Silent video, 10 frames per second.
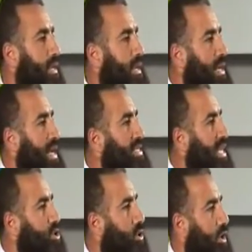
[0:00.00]
He
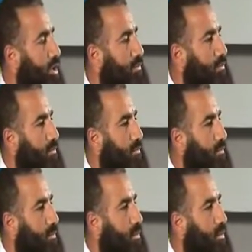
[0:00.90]
said to her,
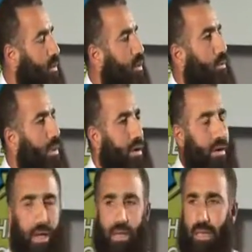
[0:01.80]
"Oh
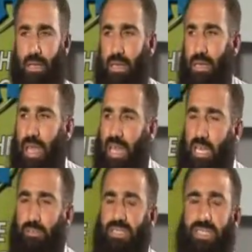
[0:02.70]
Mary, can
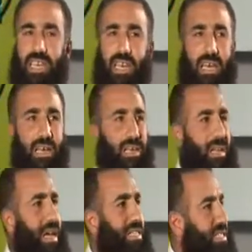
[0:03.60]
you see a
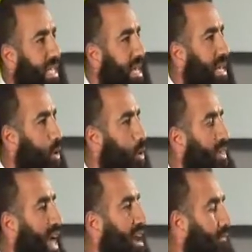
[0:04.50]
son without a